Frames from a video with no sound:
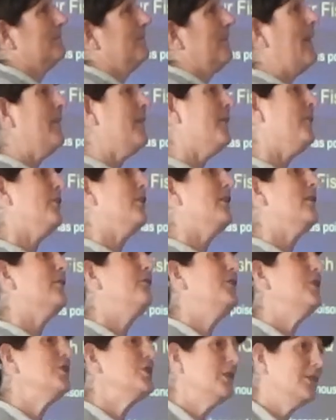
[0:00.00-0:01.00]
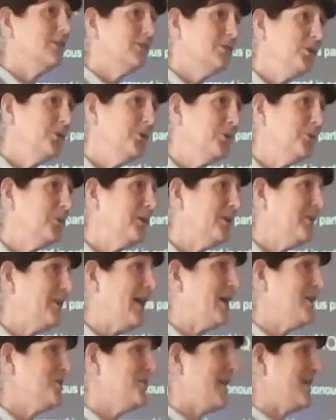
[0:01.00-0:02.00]
And they're very efficient too.
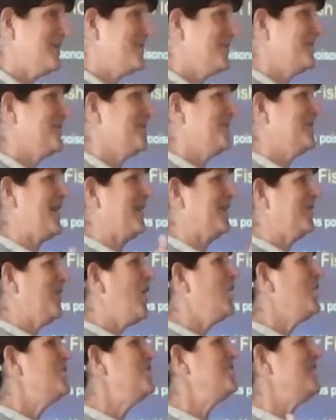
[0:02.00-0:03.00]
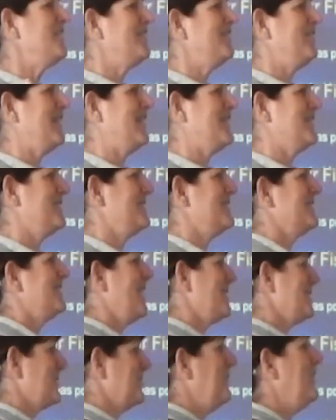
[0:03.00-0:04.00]
As technology advances,
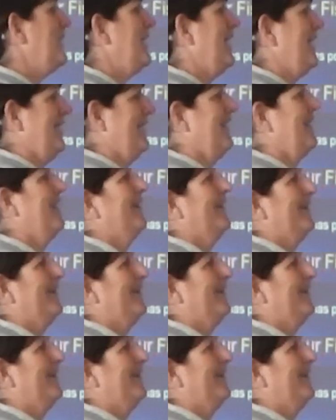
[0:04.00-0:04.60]
guess what?